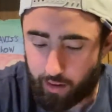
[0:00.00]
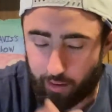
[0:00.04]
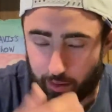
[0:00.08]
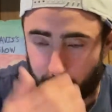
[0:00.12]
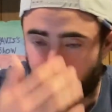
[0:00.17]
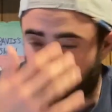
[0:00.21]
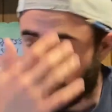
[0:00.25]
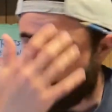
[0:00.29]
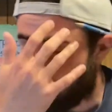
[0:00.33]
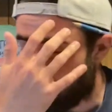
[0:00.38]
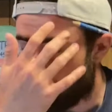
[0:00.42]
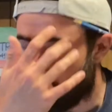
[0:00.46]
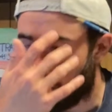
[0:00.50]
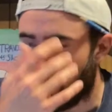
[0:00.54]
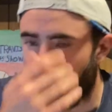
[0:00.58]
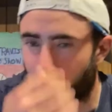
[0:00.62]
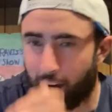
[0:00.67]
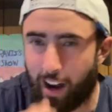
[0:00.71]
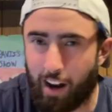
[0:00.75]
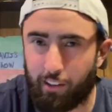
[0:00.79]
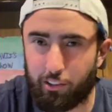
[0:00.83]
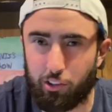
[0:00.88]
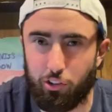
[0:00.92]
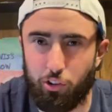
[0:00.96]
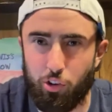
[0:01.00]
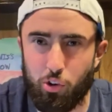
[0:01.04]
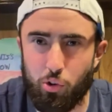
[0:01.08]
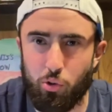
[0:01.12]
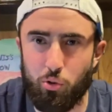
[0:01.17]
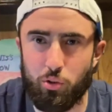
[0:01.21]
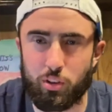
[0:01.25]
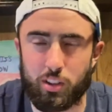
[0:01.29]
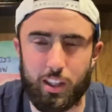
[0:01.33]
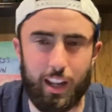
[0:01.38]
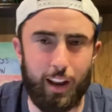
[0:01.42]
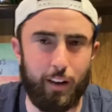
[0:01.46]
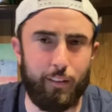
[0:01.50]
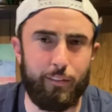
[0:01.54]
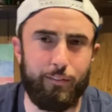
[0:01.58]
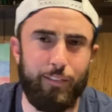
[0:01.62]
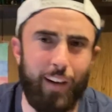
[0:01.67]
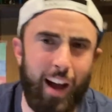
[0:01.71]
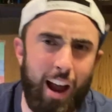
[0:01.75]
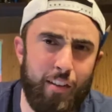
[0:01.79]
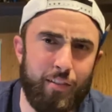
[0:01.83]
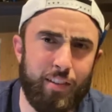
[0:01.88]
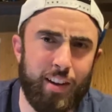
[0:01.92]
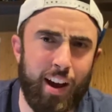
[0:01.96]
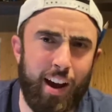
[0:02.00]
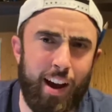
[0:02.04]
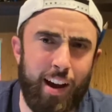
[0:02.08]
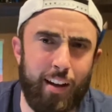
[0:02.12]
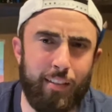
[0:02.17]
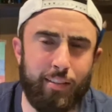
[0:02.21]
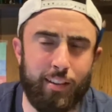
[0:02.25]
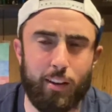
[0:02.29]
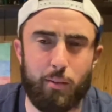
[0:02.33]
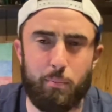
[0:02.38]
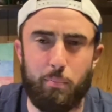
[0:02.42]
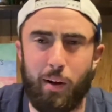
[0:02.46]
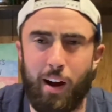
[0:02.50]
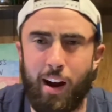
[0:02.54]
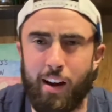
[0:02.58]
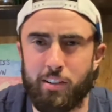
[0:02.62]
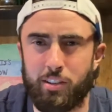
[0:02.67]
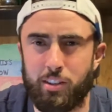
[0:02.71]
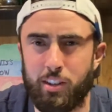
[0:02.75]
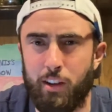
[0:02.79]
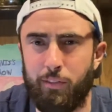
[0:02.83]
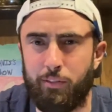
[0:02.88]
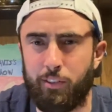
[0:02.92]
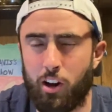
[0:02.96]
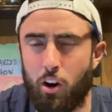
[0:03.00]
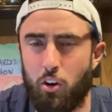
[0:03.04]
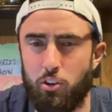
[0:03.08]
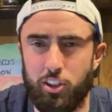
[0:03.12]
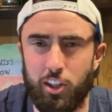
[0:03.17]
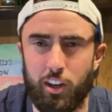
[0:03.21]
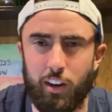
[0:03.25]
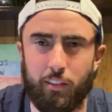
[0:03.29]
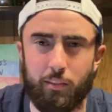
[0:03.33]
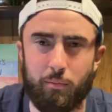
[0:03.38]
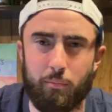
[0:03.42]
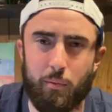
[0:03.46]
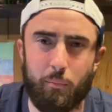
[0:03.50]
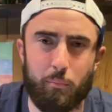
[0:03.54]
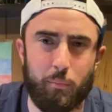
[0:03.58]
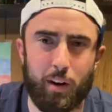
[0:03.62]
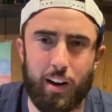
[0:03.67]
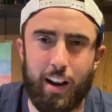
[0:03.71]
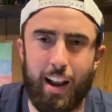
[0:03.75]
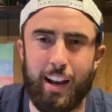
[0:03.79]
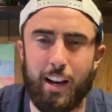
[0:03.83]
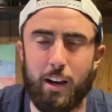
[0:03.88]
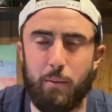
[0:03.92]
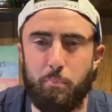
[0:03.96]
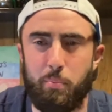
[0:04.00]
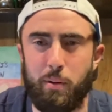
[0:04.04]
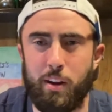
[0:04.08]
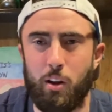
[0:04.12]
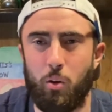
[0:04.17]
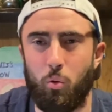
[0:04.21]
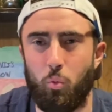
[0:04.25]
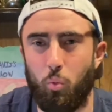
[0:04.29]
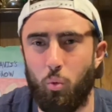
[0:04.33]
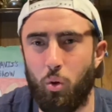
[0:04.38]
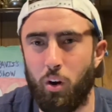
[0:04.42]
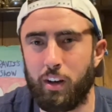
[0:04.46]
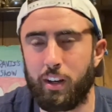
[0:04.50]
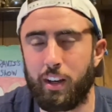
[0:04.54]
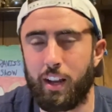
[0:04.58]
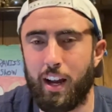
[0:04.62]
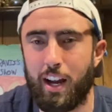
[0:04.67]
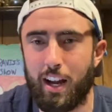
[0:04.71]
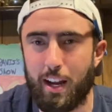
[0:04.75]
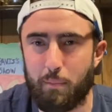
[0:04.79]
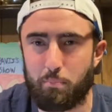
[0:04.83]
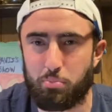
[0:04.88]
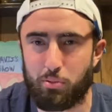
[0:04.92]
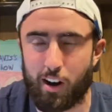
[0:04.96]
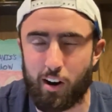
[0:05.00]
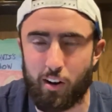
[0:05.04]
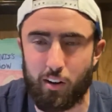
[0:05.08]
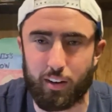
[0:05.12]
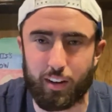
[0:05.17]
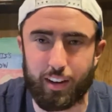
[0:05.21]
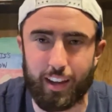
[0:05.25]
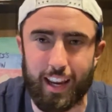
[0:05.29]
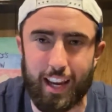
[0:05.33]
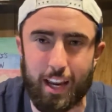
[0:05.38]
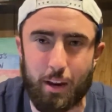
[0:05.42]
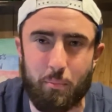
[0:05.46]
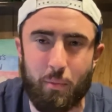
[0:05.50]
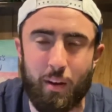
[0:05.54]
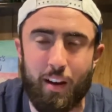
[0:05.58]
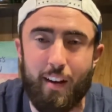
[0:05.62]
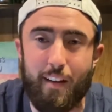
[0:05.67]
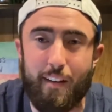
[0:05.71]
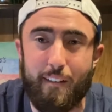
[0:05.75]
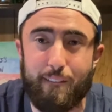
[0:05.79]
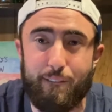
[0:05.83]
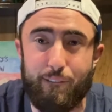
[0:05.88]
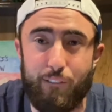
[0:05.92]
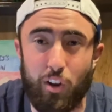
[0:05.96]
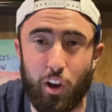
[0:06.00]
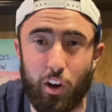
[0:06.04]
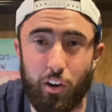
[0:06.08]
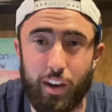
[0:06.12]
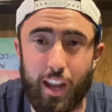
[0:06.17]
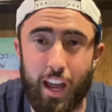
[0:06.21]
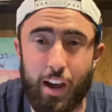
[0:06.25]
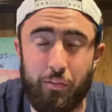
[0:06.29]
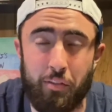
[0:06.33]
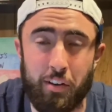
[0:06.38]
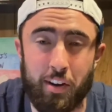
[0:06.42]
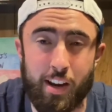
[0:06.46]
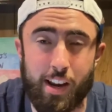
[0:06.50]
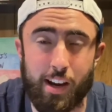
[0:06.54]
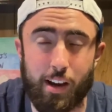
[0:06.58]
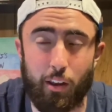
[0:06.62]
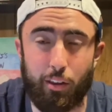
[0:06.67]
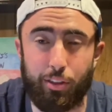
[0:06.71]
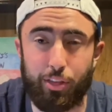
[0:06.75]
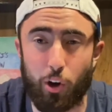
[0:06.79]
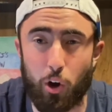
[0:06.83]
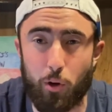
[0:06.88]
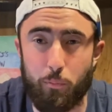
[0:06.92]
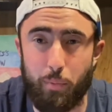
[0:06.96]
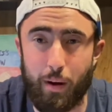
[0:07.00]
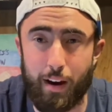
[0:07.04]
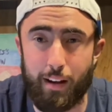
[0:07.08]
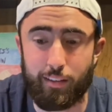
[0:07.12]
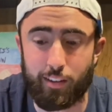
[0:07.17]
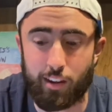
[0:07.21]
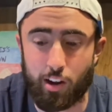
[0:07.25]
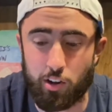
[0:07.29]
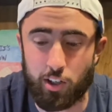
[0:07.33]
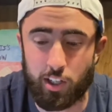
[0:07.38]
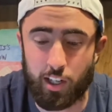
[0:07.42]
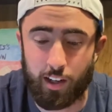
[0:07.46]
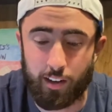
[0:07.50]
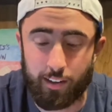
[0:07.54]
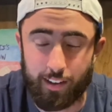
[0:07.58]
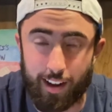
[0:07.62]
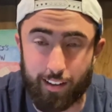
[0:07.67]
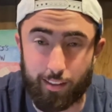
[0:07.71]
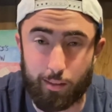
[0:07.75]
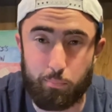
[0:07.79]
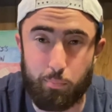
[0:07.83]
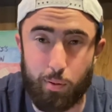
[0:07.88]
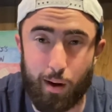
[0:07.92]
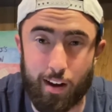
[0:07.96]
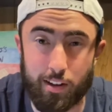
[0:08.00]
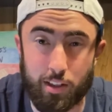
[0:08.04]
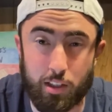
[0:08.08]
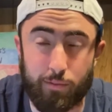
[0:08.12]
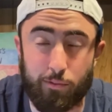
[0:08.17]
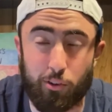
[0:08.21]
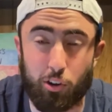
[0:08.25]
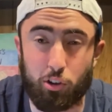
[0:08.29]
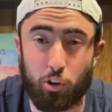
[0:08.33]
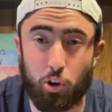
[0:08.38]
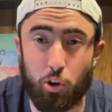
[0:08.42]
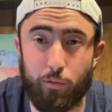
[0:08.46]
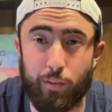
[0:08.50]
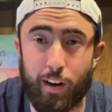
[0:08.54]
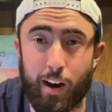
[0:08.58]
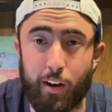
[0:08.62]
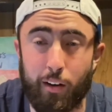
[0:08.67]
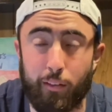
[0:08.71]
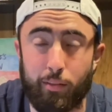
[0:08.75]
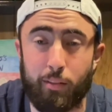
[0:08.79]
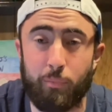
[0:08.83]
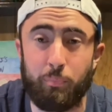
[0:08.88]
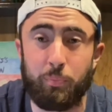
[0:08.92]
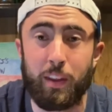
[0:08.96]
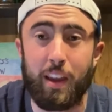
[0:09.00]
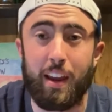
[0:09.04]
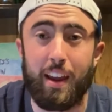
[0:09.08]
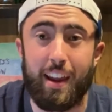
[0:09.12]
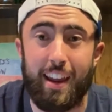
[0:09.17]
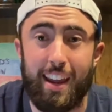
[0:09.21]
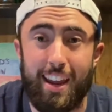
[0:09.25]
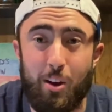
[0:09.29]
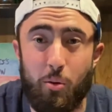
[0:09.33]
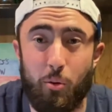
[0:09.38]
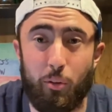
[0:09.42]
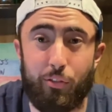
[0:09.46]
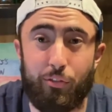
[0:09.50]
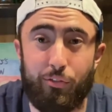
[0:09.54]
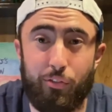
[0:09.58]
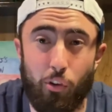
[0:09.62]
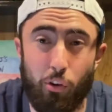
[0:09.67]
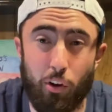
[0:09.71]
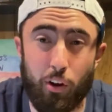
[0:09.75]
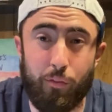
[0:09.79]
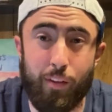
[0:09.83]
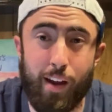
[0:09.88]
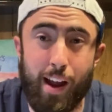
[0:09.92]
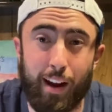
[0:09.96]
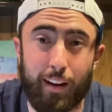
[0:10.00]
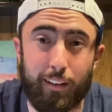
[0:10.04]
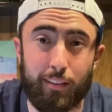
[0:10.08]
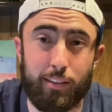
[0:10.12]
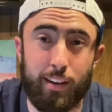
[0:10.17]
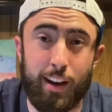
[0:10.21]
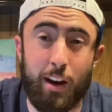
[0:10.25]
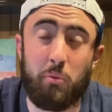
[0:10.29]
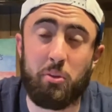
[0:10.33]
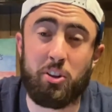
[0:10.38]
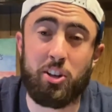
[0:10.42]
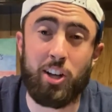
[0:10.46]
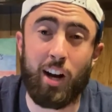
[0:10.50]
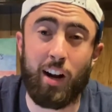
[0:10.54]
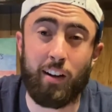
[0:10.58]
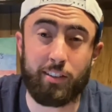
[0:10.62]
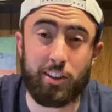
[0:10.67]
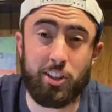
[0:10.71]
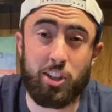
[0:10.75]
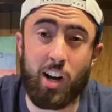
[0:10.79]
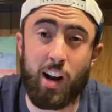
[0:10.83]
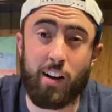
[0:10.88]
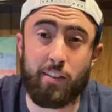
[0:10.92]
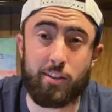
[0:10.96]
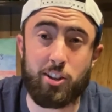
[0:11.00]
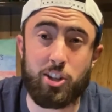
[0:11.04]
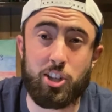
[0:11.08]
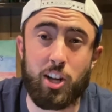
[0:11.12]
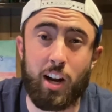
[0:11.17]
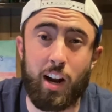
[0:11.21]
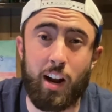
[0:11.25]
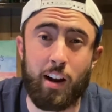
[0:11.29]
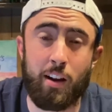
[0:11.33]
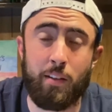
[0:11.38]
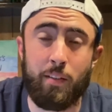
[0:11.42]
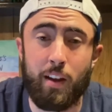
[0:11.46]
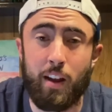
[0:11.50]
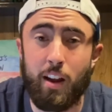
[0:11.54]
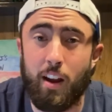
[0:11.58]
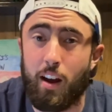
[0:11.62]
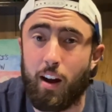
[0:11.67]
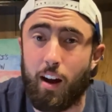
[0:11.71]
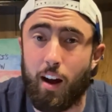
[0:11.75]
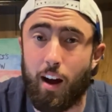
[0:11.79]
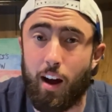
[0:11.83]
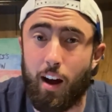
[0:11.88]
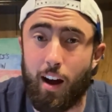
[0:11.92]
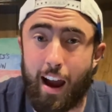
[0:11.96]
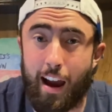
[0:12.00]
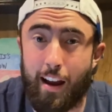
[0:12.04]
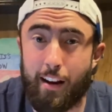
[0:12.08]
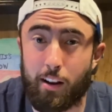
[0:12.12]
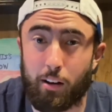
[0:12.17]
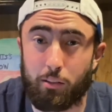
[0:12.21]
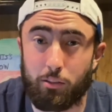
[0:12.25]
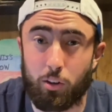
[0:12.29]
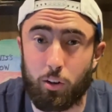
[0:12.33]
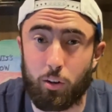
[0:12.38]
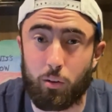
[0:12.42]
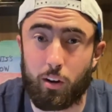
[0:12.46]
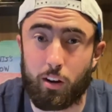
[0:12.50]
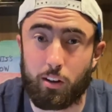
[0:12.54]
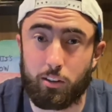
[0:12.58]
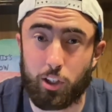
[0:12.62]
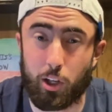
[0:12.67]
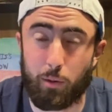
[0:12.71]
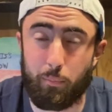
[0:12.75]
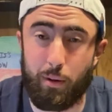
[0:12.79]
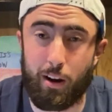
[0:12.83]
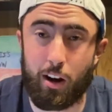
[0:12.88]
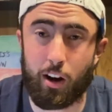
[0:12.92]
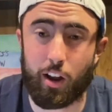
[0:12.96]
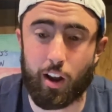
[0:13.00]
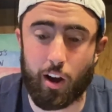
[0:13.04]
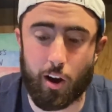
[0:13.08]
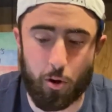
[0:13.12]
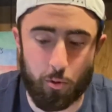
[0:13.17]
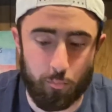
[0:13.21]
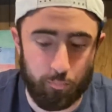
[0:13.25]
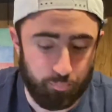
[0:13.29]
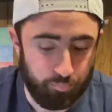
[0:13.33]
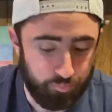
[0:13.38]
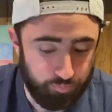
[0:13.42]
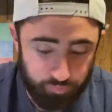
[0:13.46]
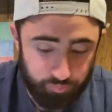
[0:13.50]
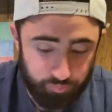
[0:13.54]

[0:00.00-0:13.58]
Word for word: started rolling out news. They had five guys. That's positive coaching, but it ended up being one guy prior to the game. Phil Nevin, Yankees third base coach, tested positive for coronavirus. He was fully vaccinated with Johnson Johnson shot. I uh, had a little, little, bit ago,